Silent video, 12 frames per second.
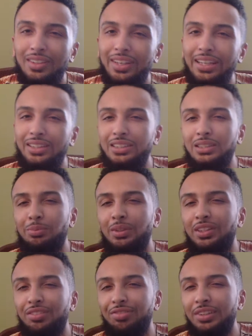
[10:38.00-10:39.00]
Anthony
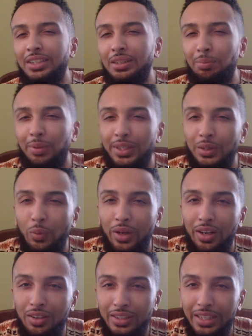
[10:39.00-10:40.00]
Smith defended pretty
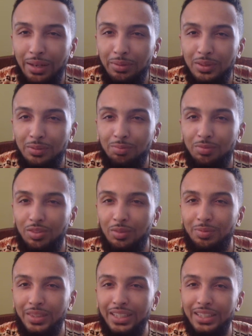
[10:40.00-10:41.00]
well, kept
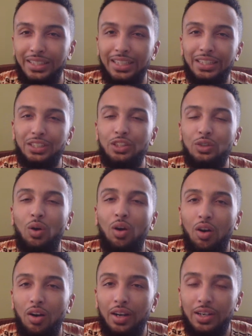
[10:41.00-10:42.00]
from getting hit too
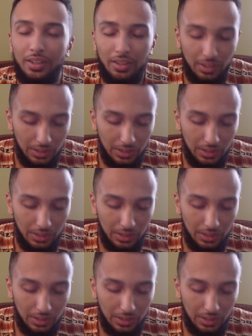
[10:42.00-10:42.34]
hard.